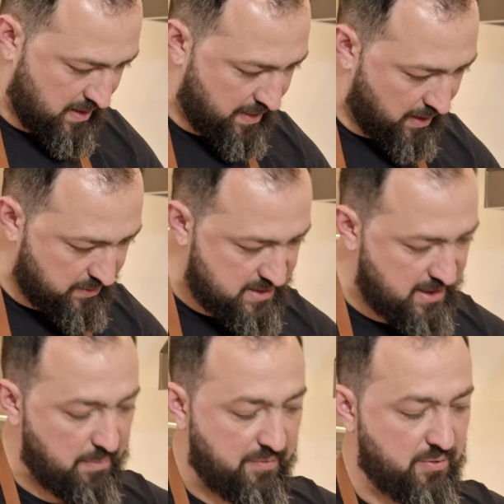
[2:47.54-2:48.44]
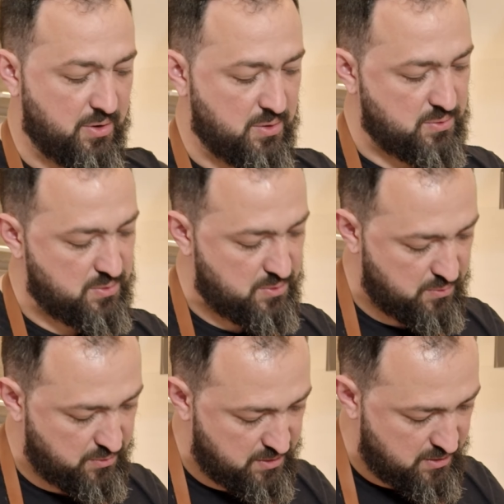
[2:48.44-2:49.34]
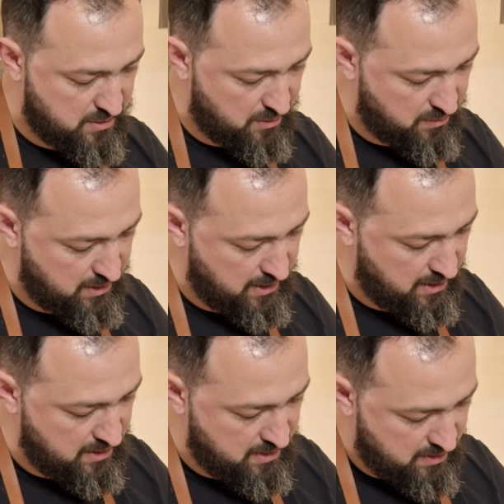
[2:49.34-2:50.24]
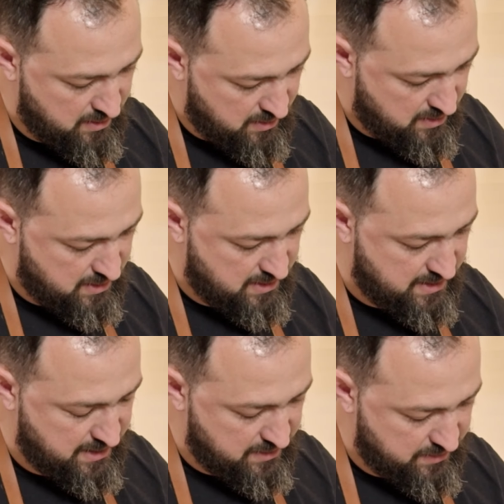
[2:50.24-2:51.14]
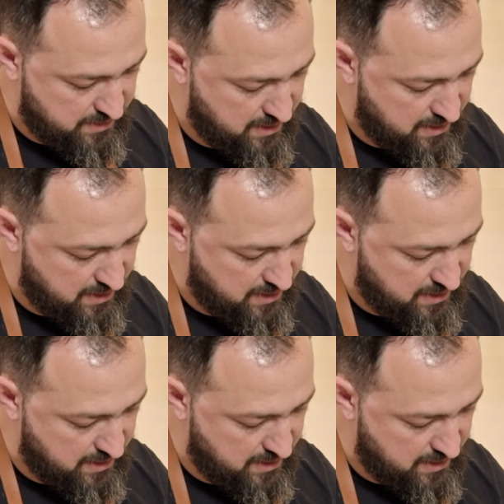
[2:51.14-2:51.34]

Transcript: Now it's time for you to slowly tear